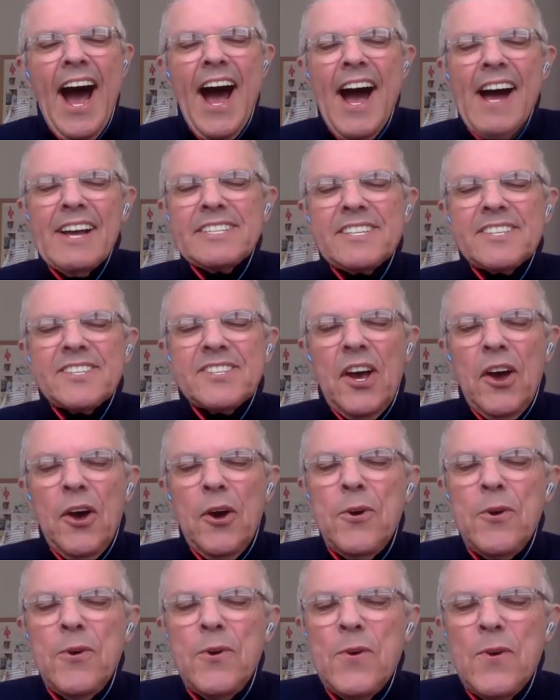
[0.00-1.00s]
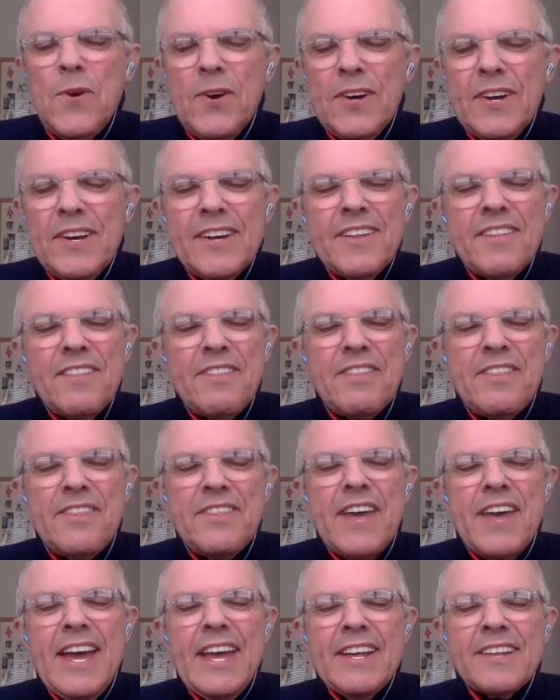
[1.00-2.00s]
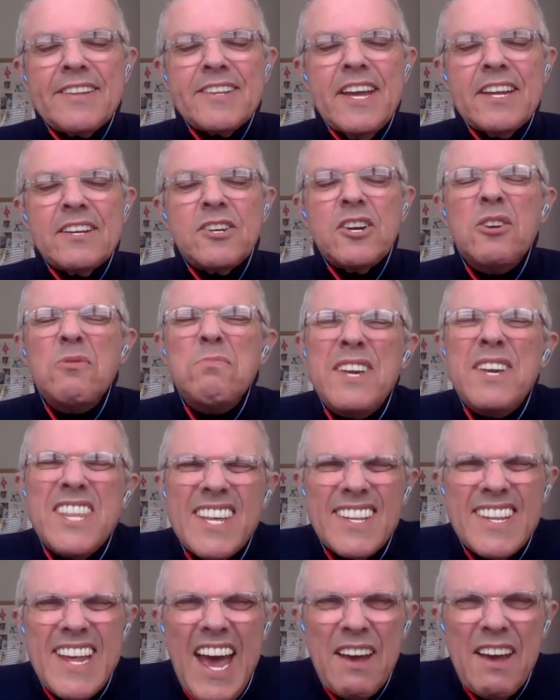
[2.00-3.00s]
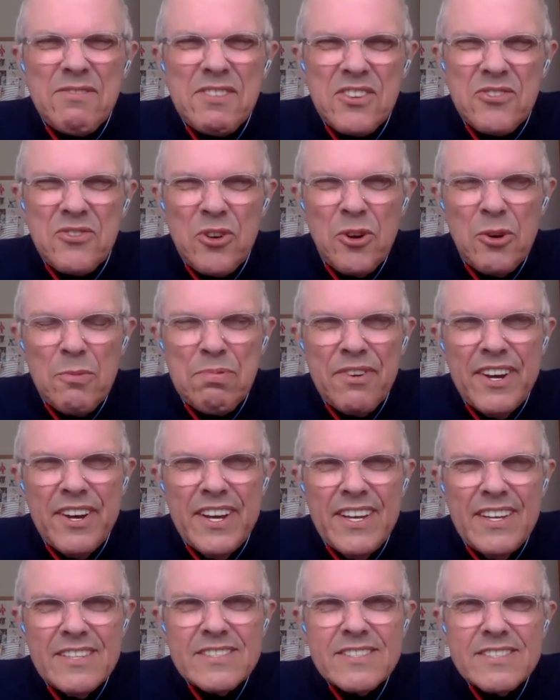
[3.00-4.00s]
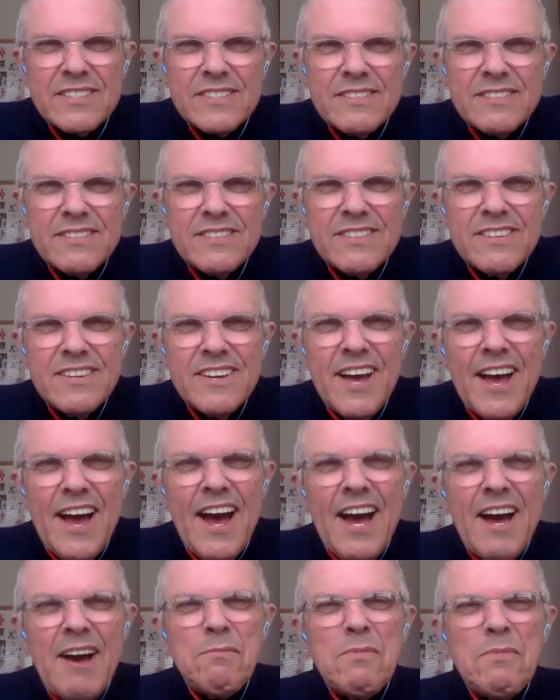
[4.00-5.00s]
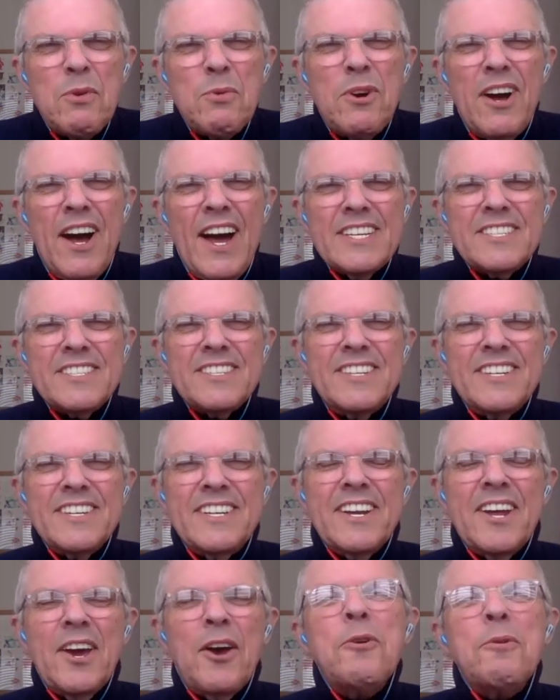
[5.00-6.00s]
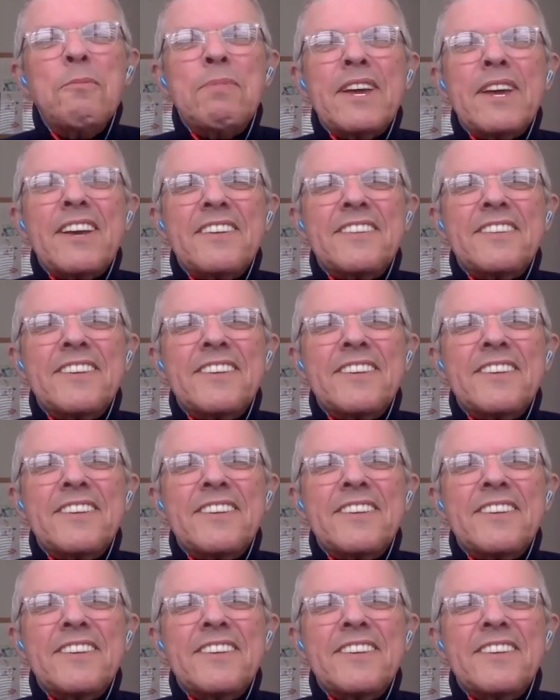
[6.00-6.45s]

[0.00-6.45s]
So they said, couldn't we just have strawberries? Well, actually, no, because the